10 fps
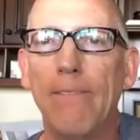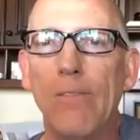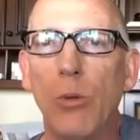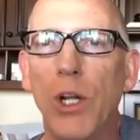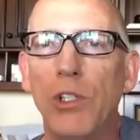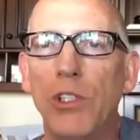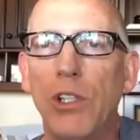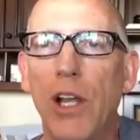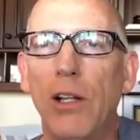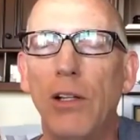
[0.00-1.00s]
What is the
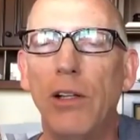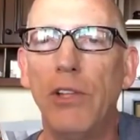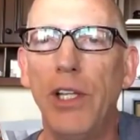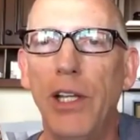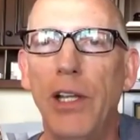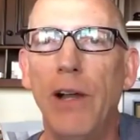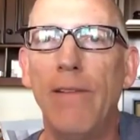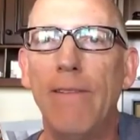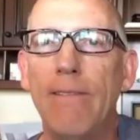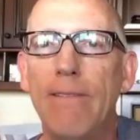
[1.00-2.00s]
title of the
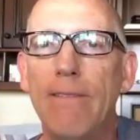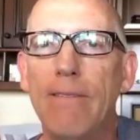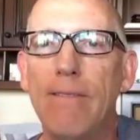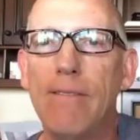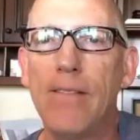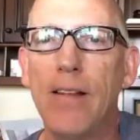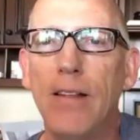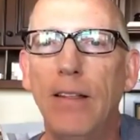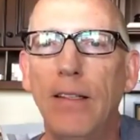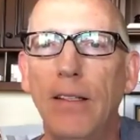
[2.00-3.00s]
EO?
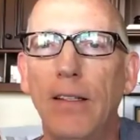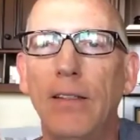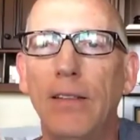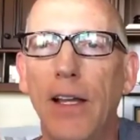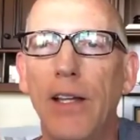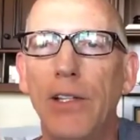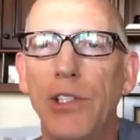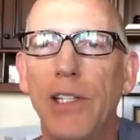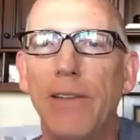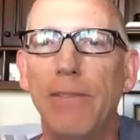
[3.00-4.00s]
I didn't
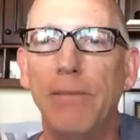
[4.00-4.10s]
see it.